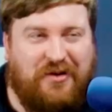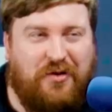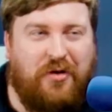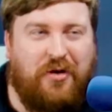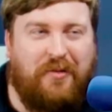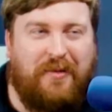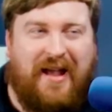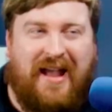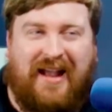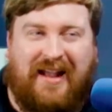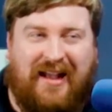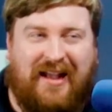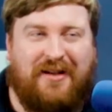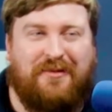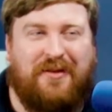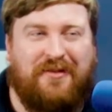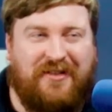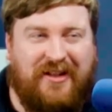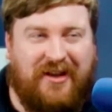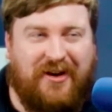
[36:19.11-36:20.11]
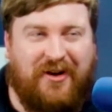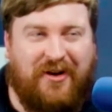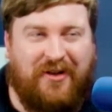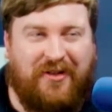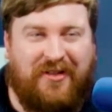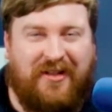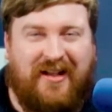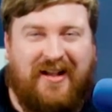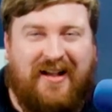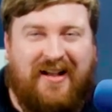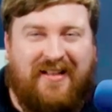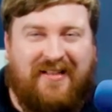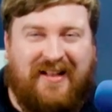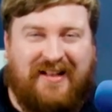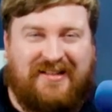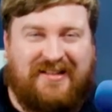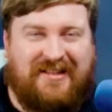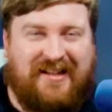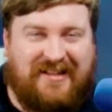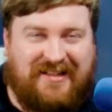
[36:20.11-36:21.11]
orb hanging above the earth
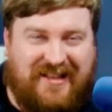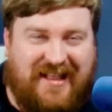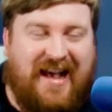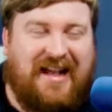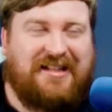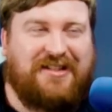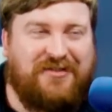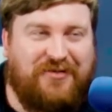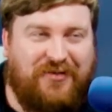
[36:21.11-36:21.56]
that says, that's